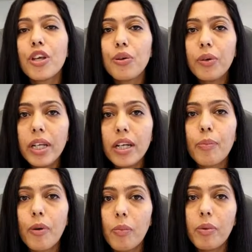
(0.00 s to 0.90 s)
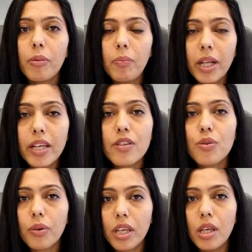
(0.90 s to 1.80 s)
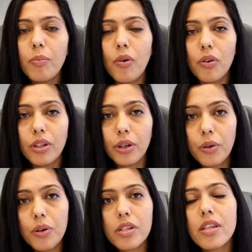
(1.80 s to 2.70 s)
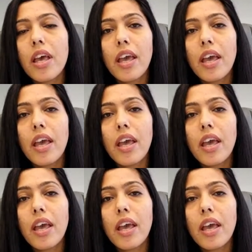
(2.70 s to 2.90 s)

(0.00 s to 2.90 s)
you need a proper place to keep all the goods,